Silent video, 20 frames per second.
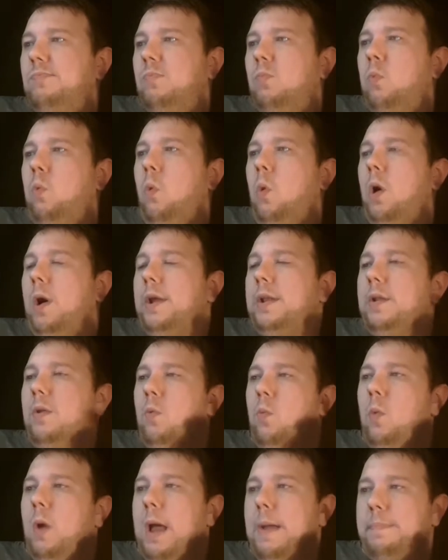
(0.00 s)

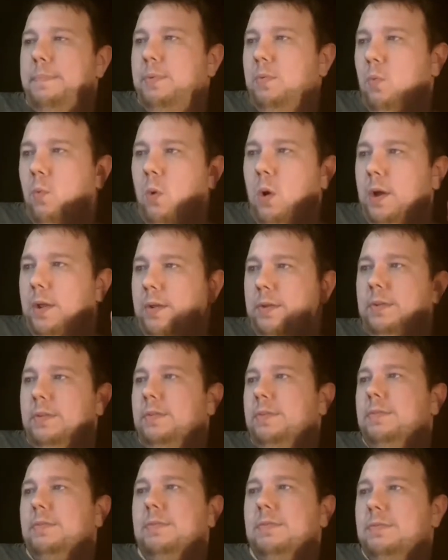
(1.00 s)
one
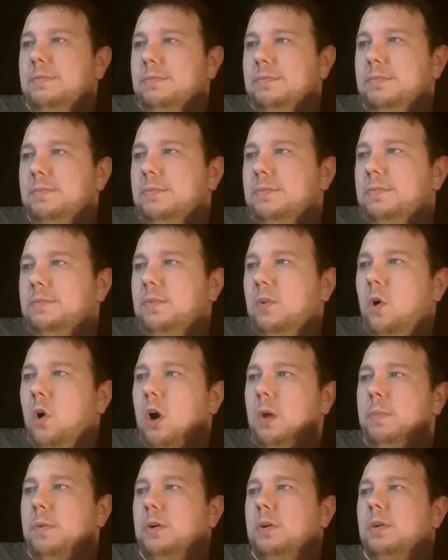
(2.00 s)

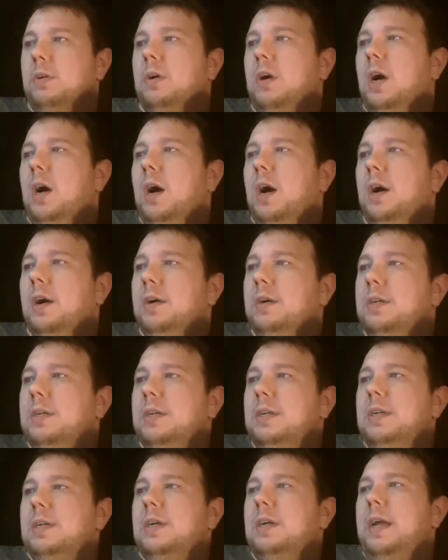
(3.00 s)
armor.
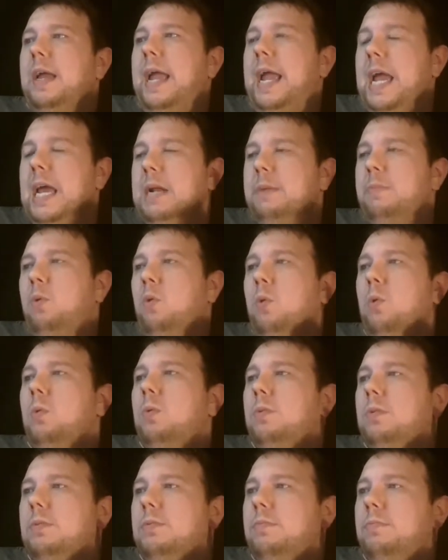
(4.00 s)

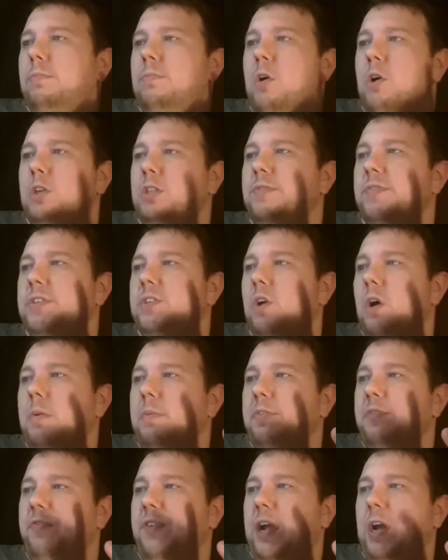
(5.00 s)
Hannibal, most of his
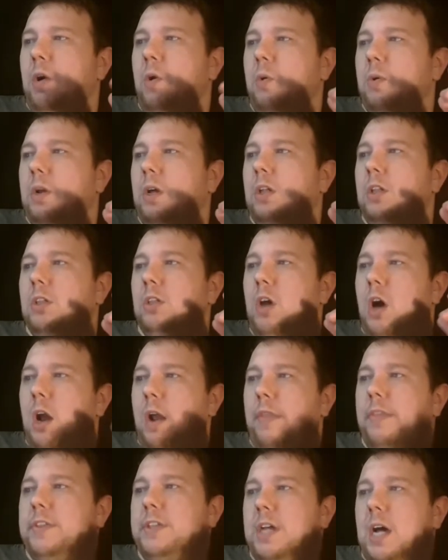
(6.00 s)
armor failed a
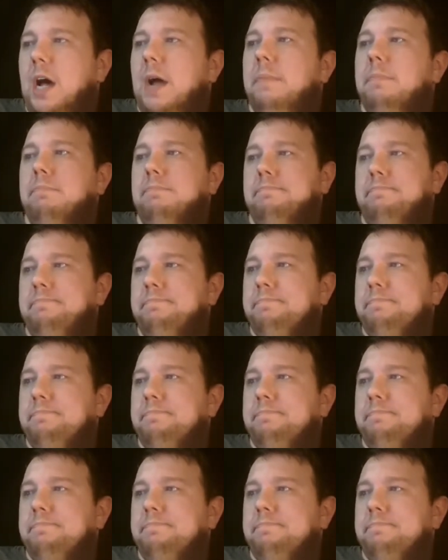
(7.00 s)
lot of the time.